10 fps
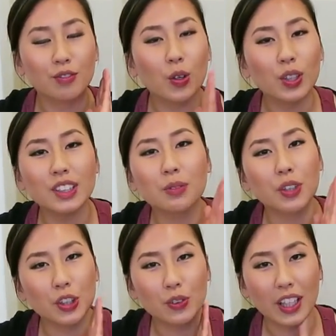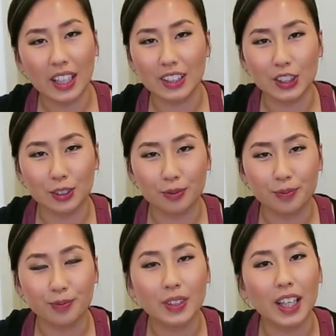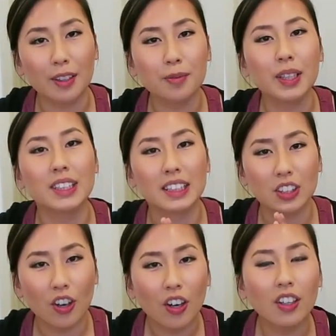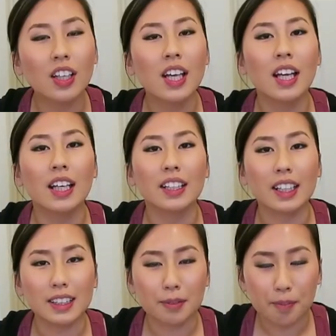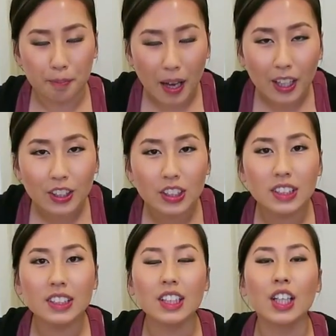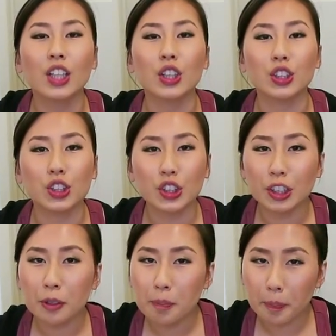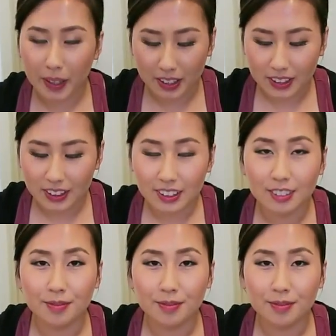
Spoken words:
Focus on what you can do, okay? Because that's all that matters. You're doing your best.